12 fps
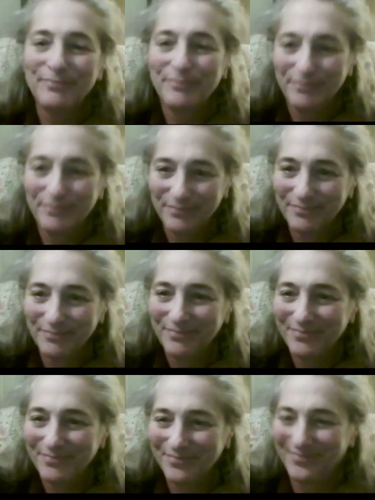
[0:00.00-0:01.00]

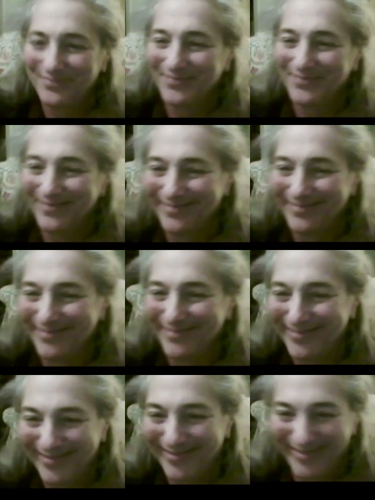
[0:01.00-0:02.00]

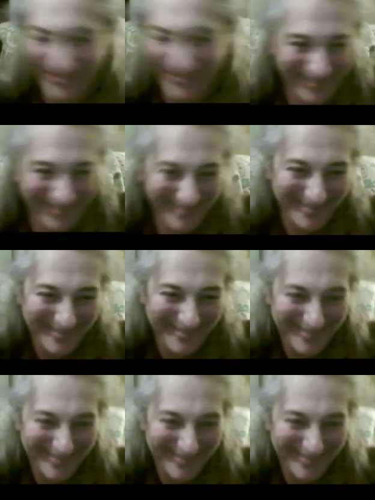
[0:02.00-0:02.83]
Nobody speaks.